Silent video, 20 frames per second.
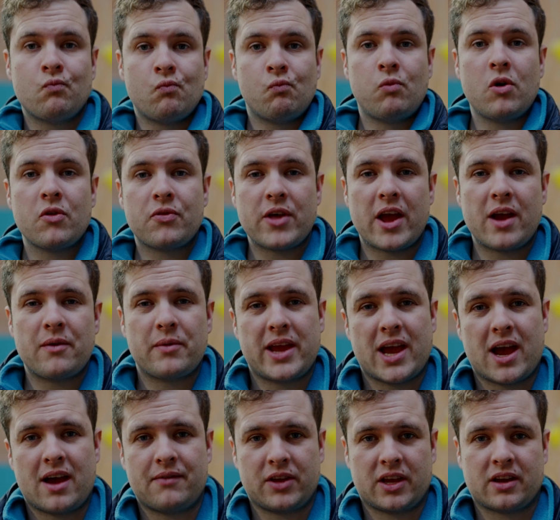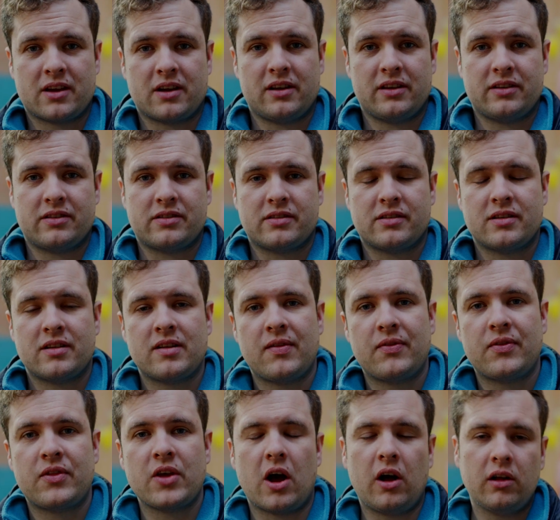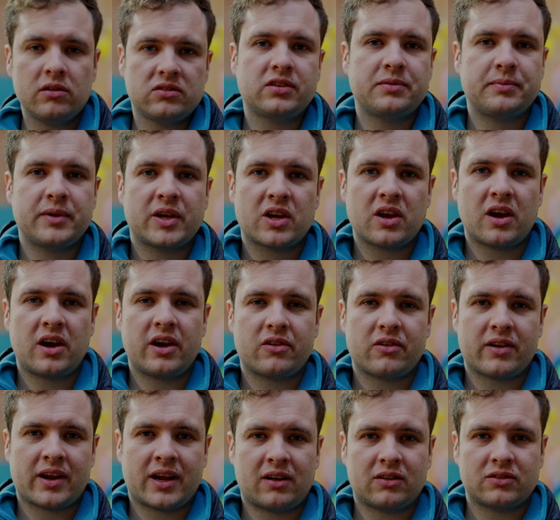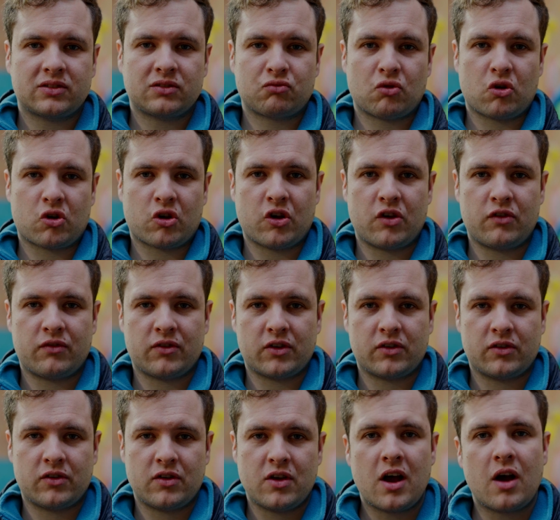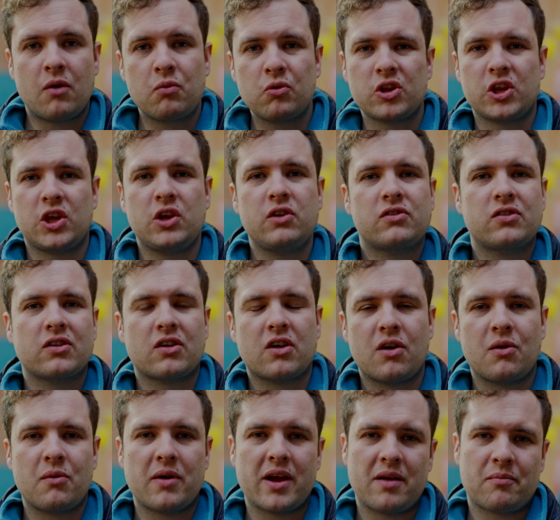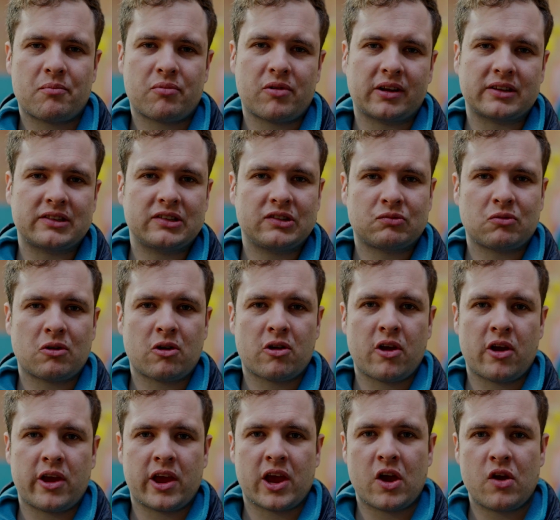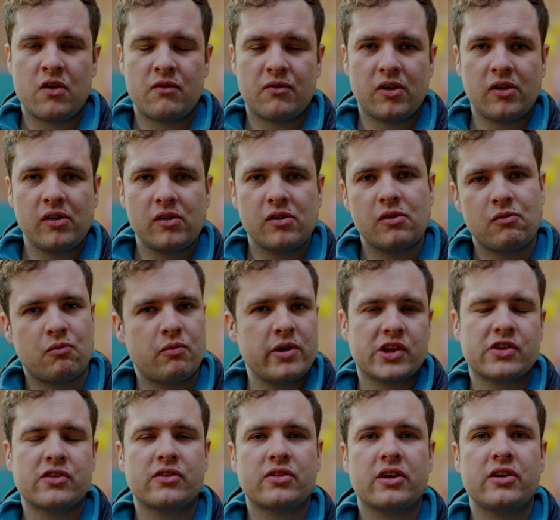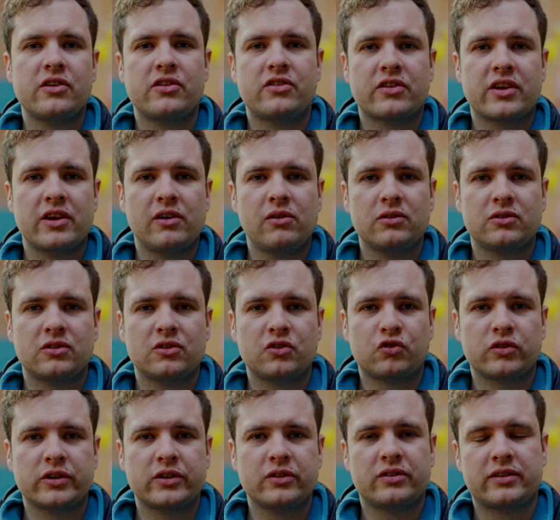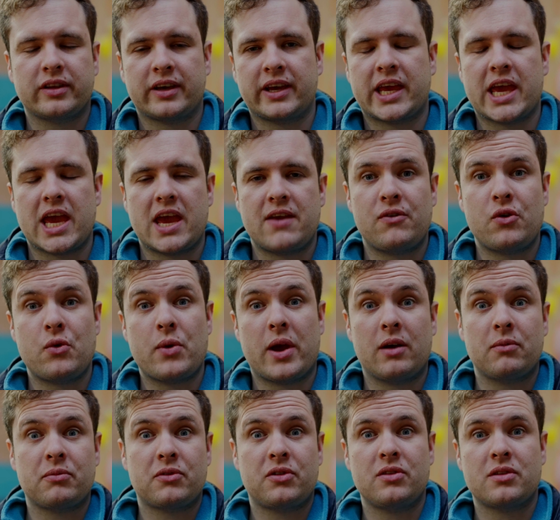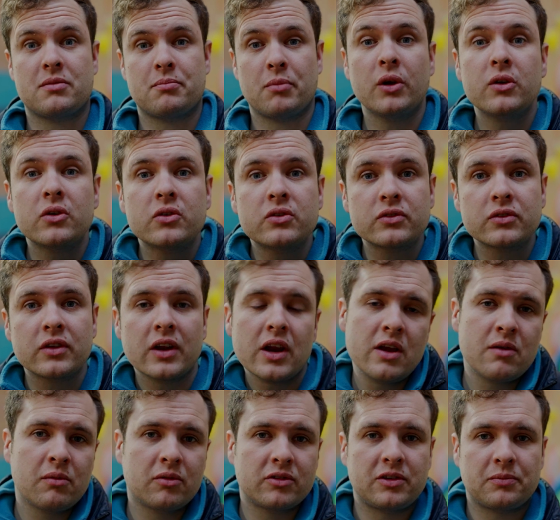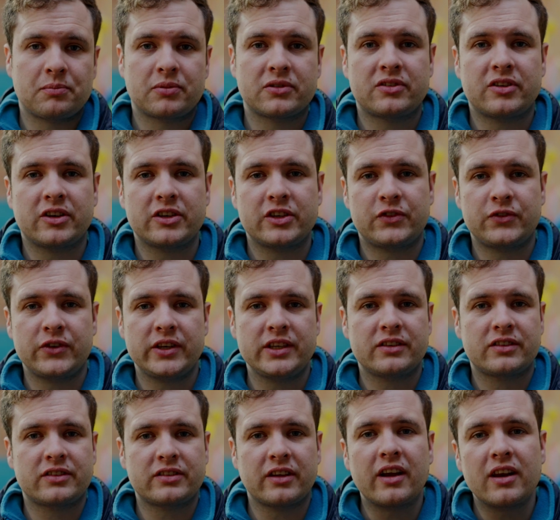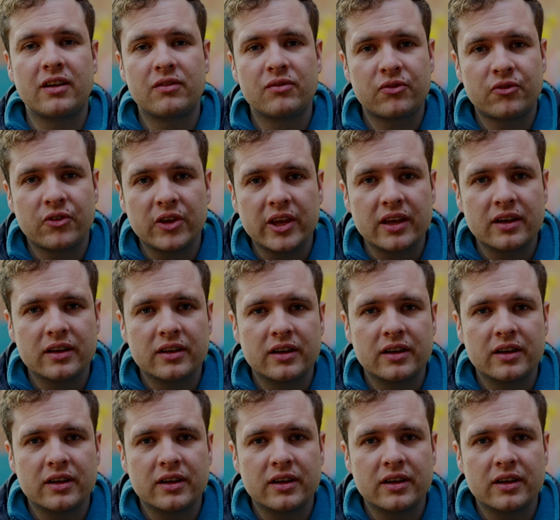Well, there we have it, guys. The ultimate guide on how to rock over. I want you to go away and practice rocking over. Which of those skills or drills that I gave you helped you the most? Was it precise feet, silent feet?